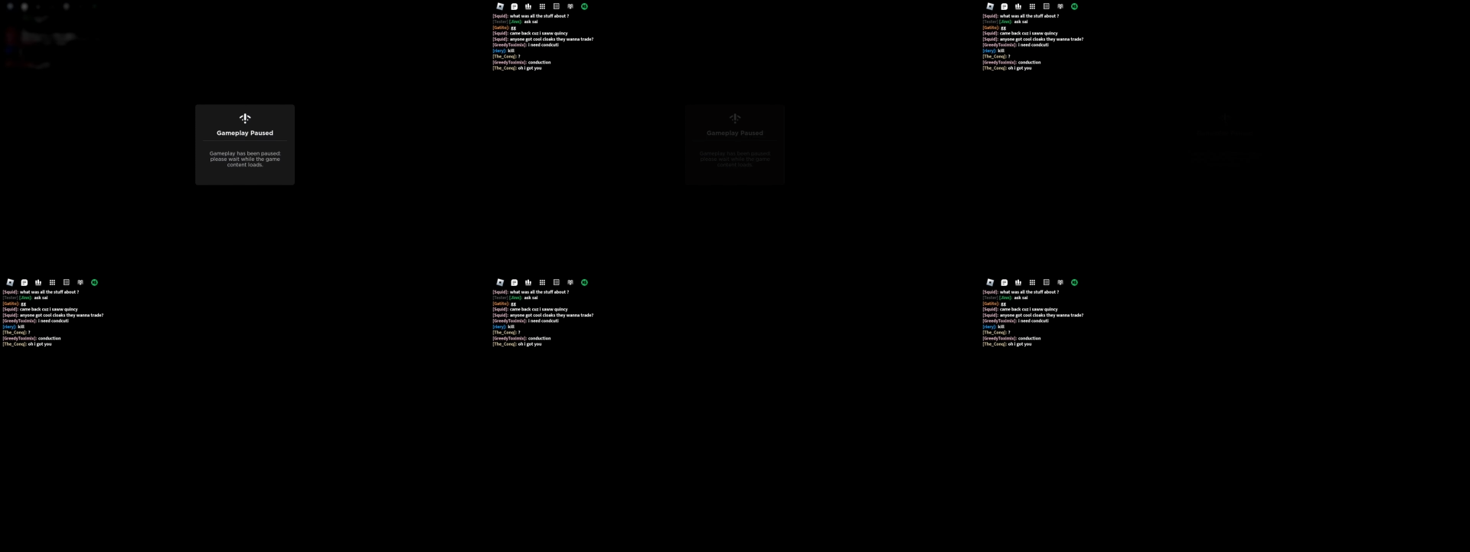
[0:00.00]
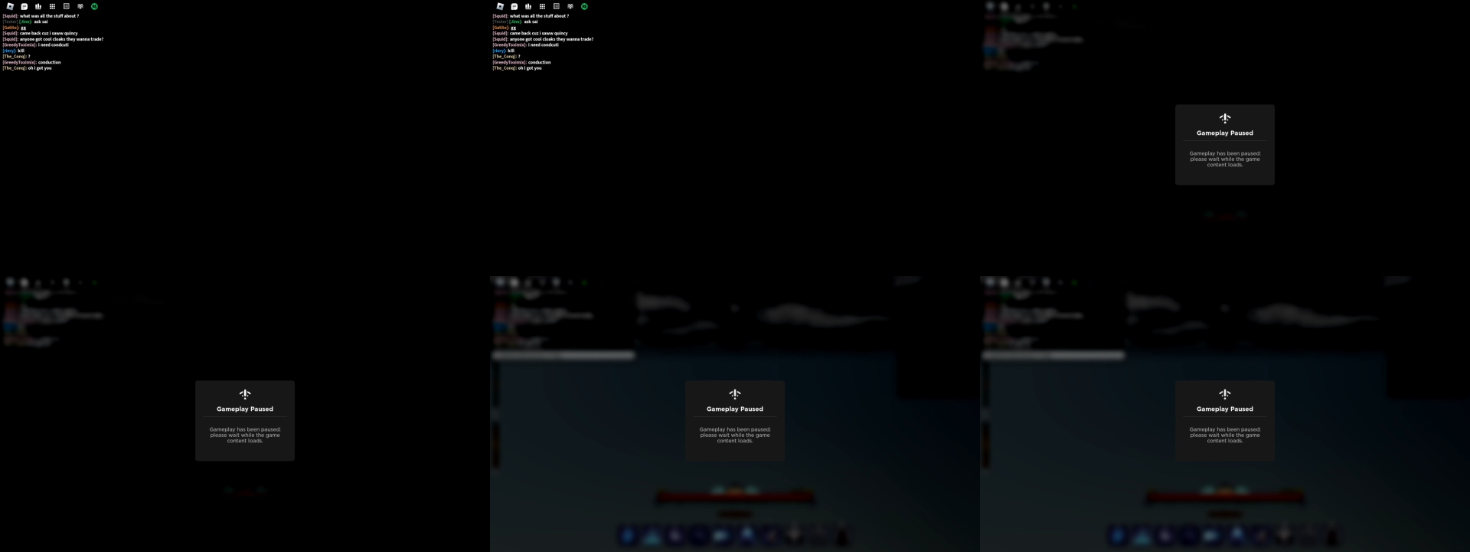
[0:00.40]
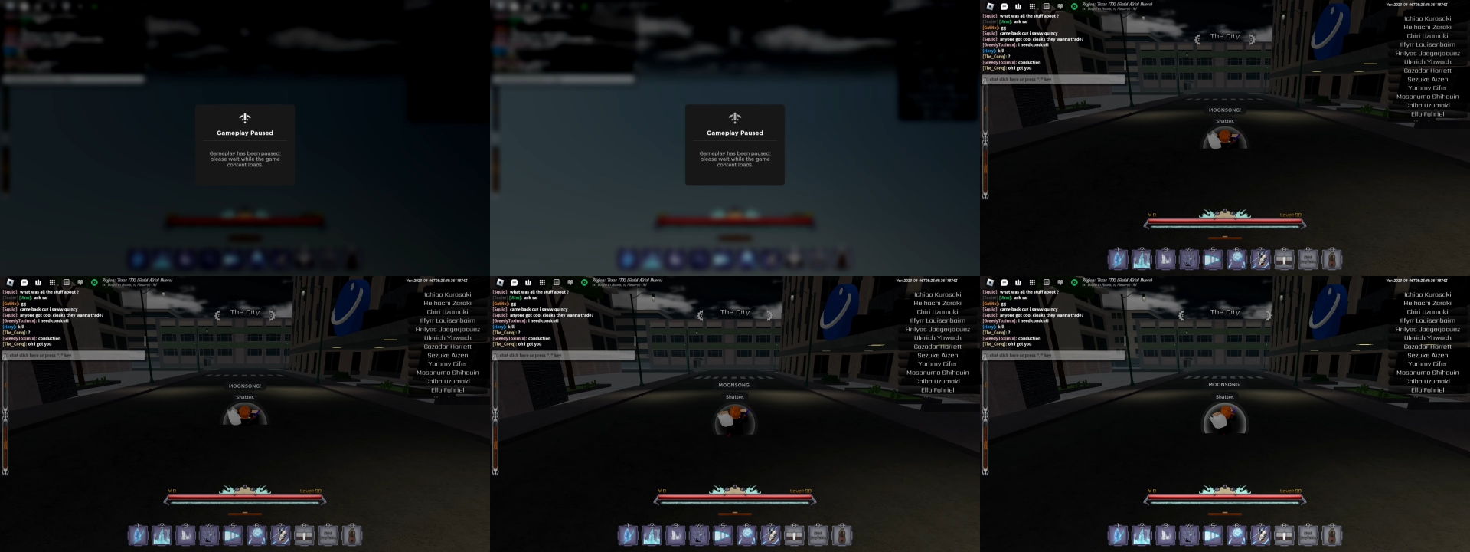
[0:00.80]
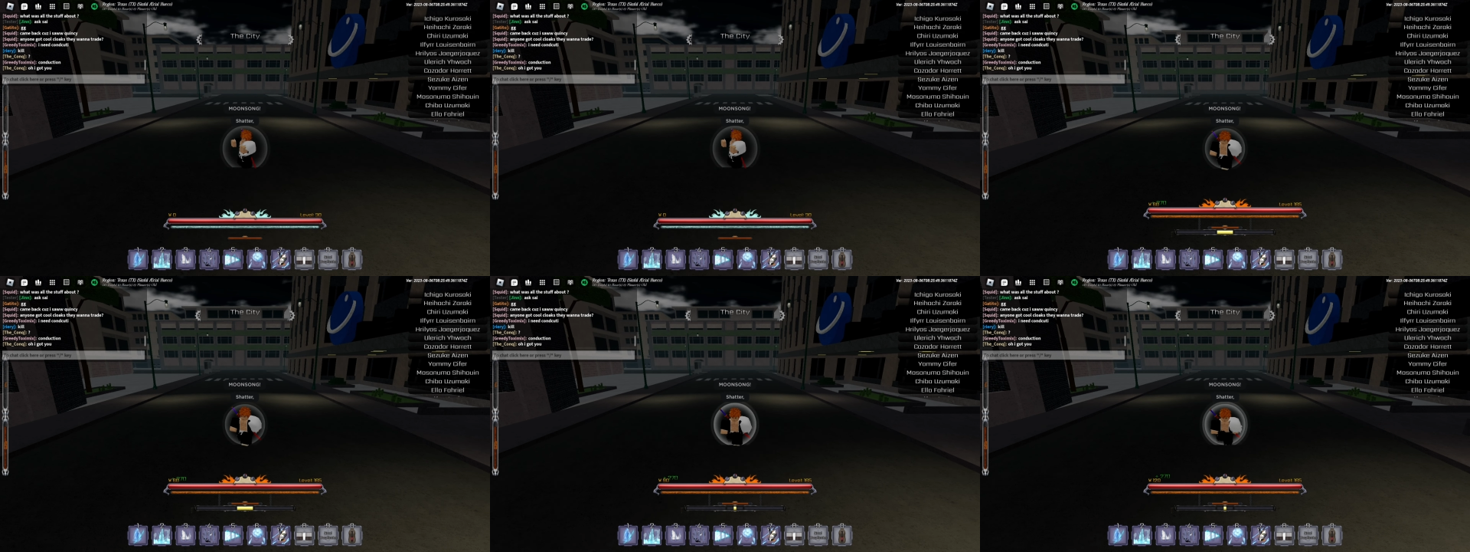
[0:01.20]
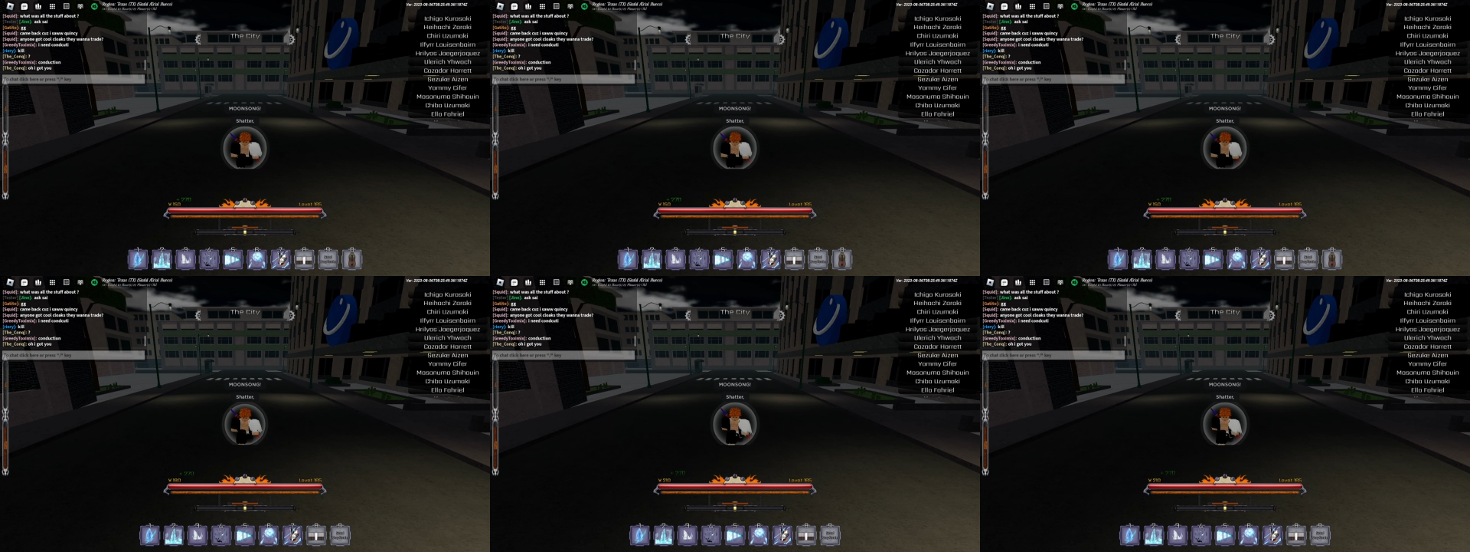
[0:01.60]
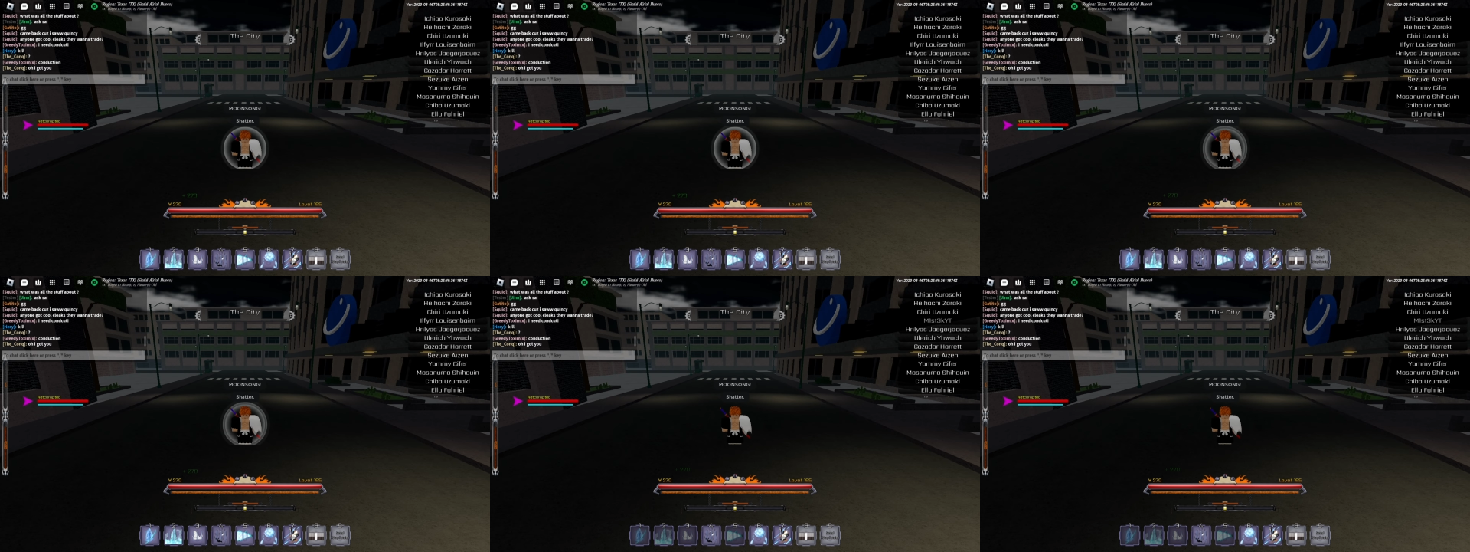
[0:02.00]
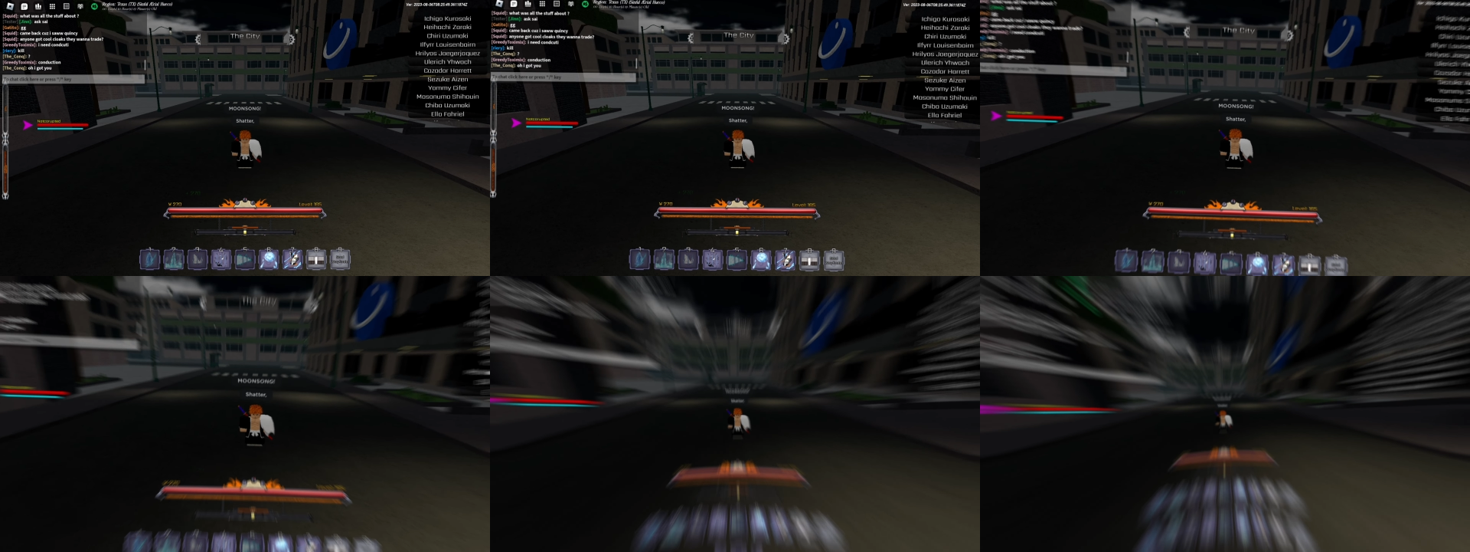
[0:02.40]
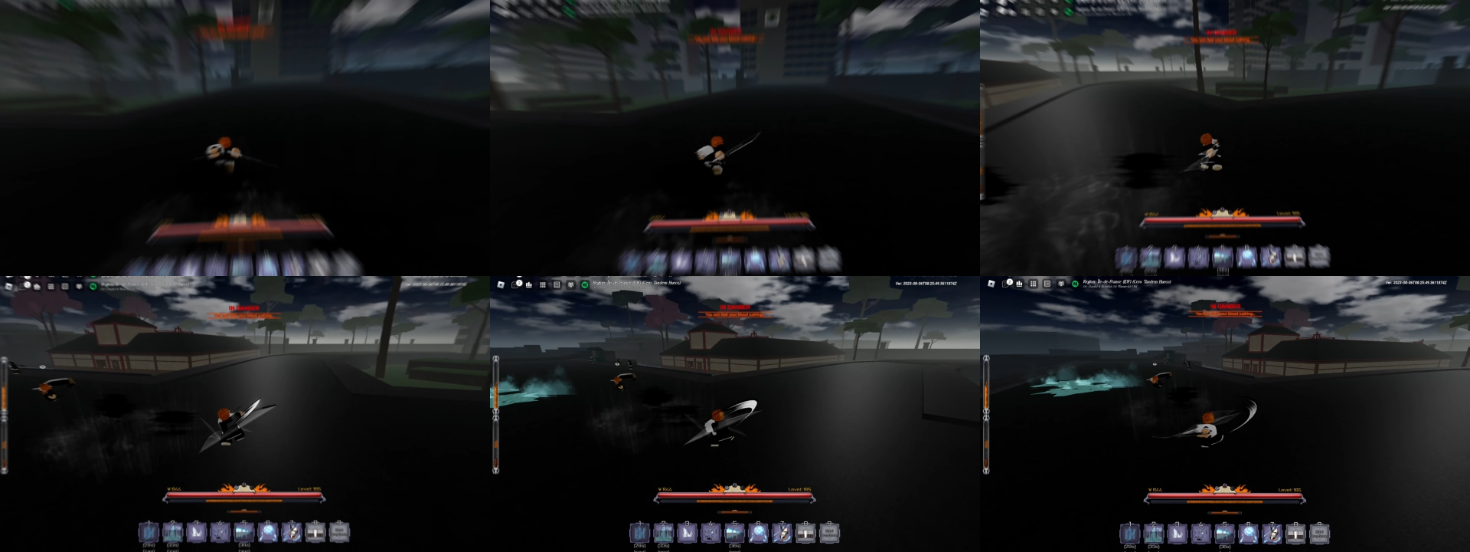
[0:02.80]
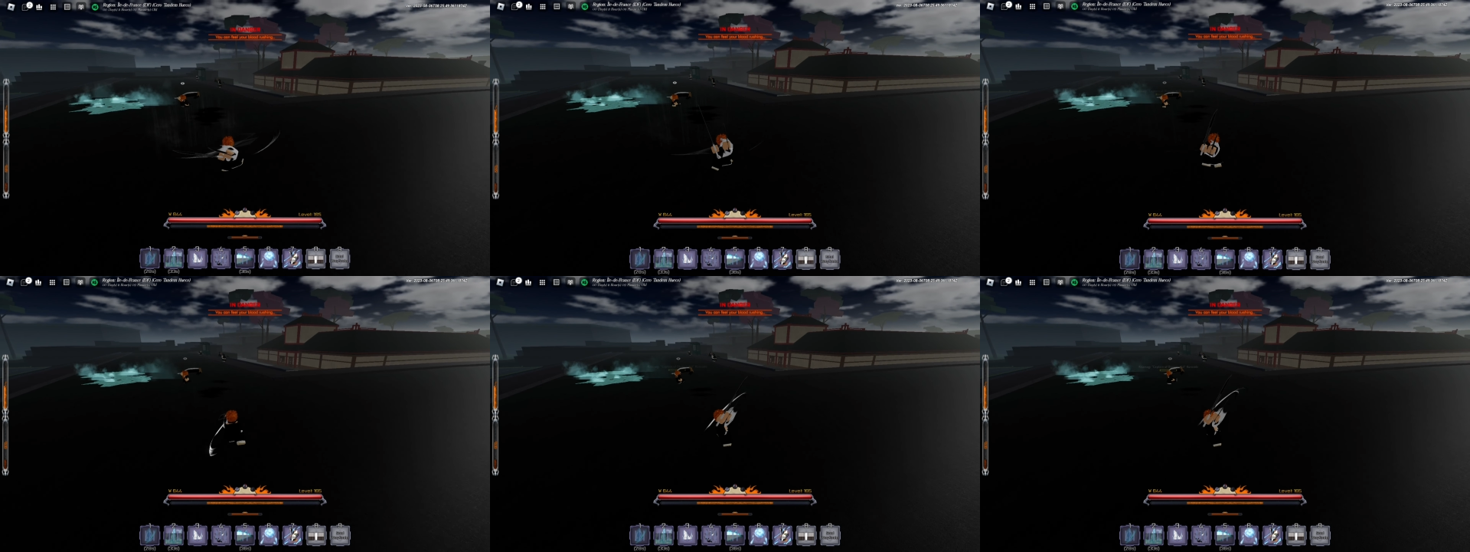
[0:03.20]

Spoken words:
No face is visible, so there are no lips to read.